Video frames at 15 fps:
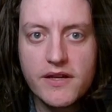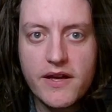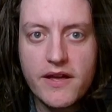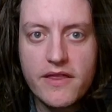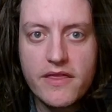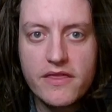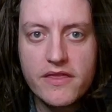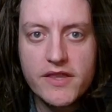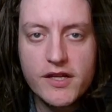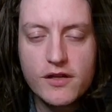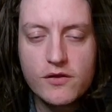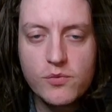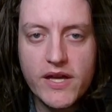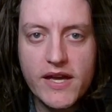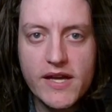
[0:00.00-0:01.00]
I think
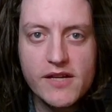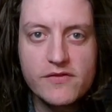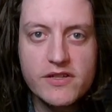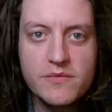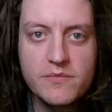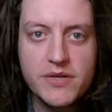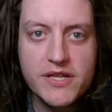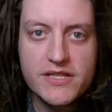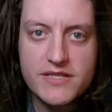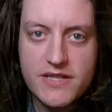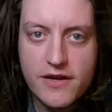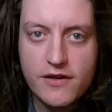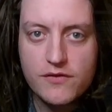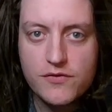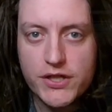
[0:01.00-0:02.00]
we have it, but it's
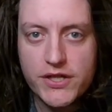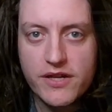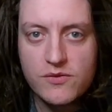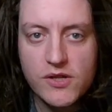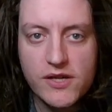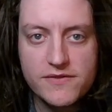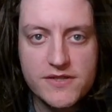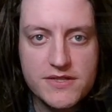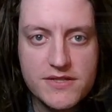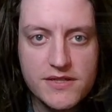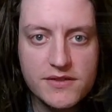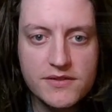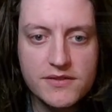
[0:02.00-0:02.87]
not over yet. We'll have to see.